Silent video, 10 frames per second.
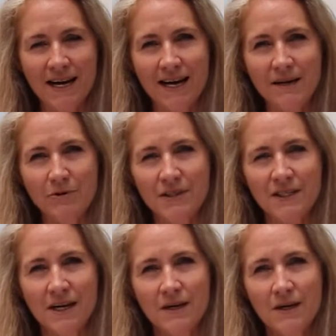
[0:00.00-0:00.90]

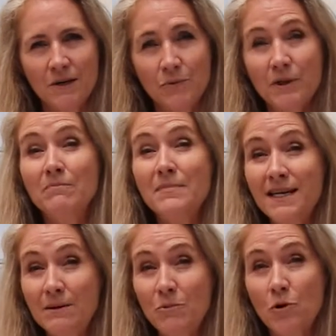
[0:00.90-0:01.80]
hybrids, with
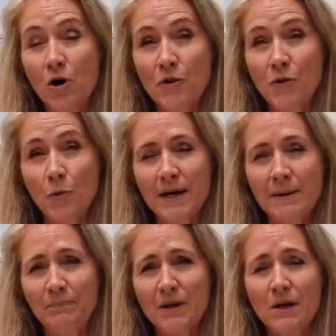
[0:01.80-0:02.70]
many more on the
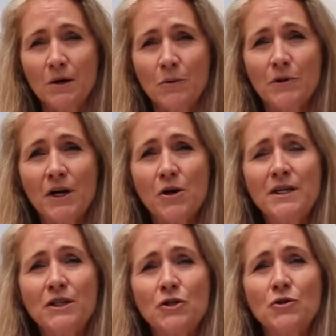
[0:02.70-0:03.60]
way. Well, the
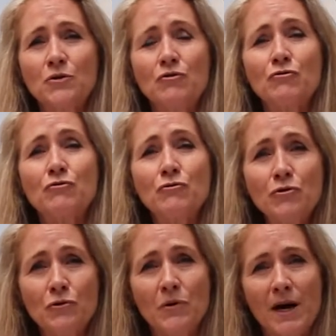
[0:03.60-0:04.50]
only two
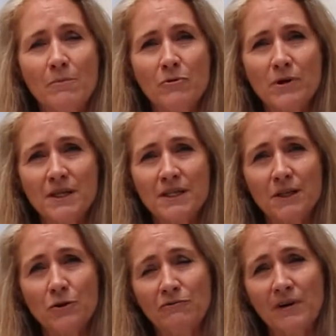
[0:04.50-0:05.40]
true amaryllis
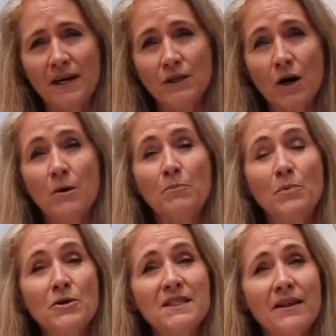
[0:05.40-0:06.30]
that you'll find are
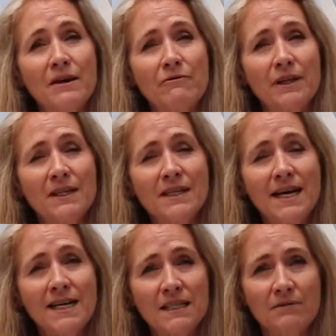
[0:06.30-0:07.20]
both South African
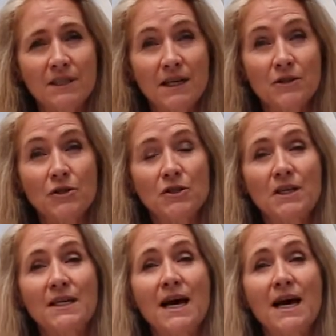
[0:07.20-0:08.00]
natives, and those are the